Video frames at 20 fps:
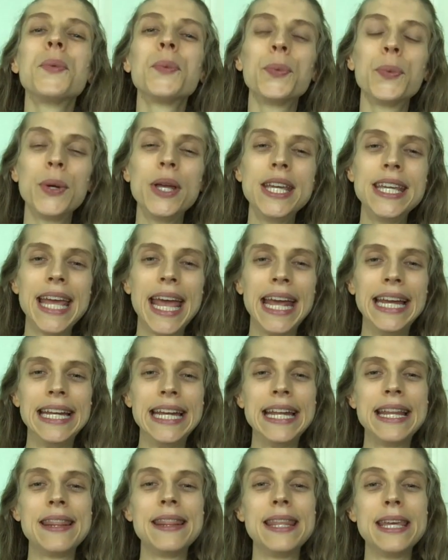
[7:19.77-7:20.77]

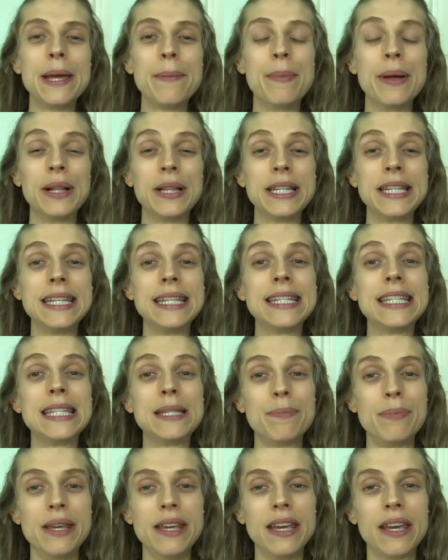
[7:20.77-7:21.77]
Regaining the ability to
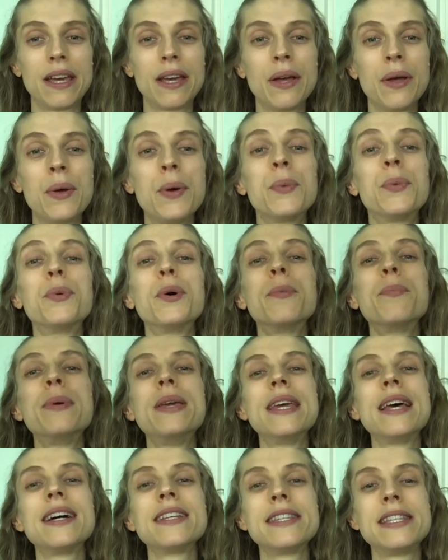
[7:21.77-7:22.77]
speak will
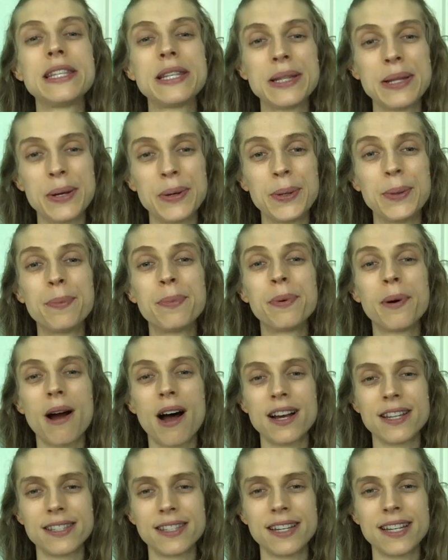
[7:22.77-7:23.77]
be a slow
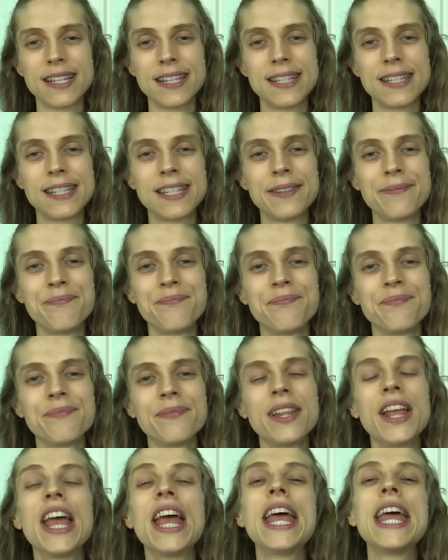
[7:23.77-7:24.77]
process.
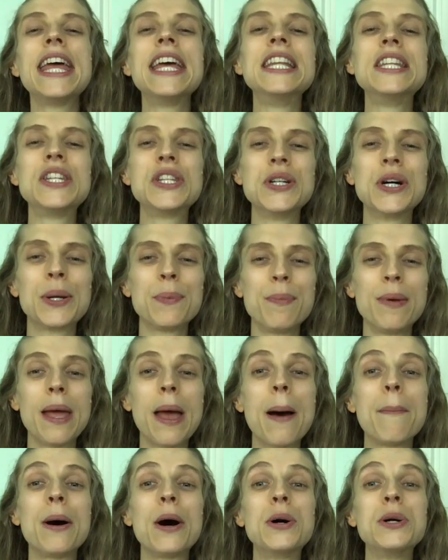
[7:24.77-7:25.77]
It took me
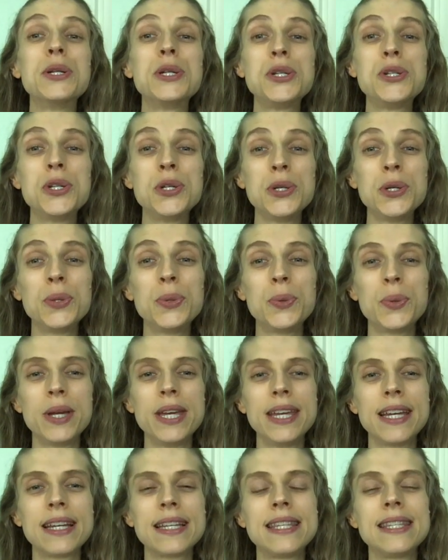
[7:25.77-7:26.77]
about two
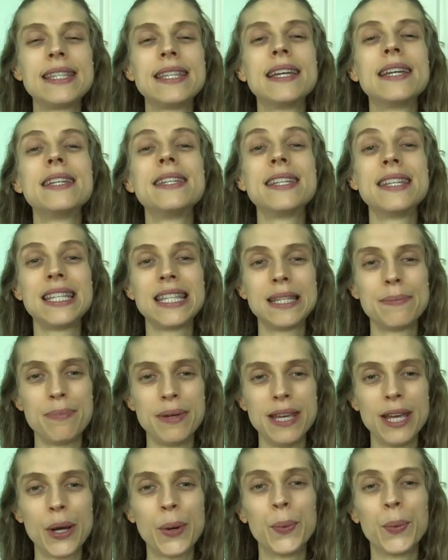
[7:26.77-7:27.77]
weeks to
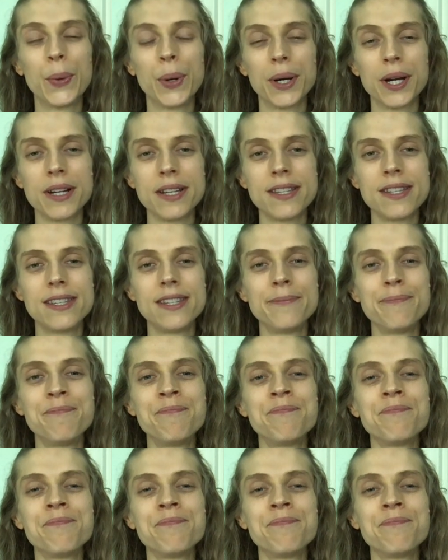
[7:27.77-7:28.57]
speak words.